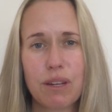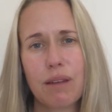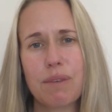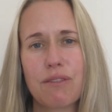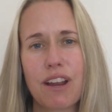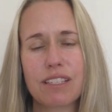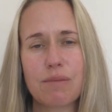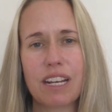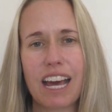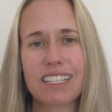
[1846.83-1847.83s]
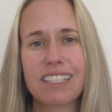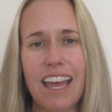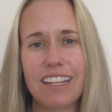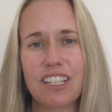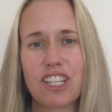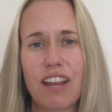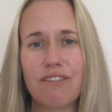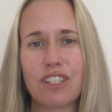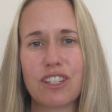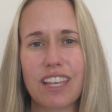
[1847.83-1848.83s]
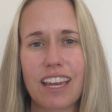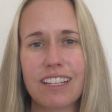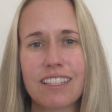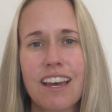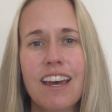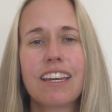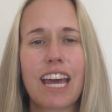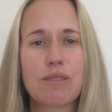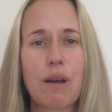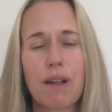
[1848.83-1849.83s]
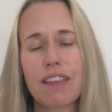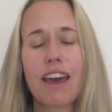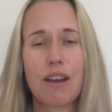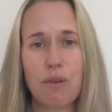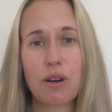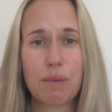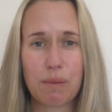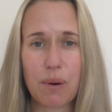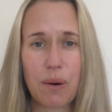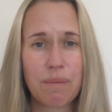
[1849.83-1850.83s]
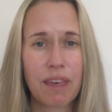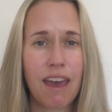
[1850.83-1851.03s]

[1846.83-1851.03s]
When I mean rest, I mean like stand in the shade for 2 seconds, catch my breath, and walk a bit more.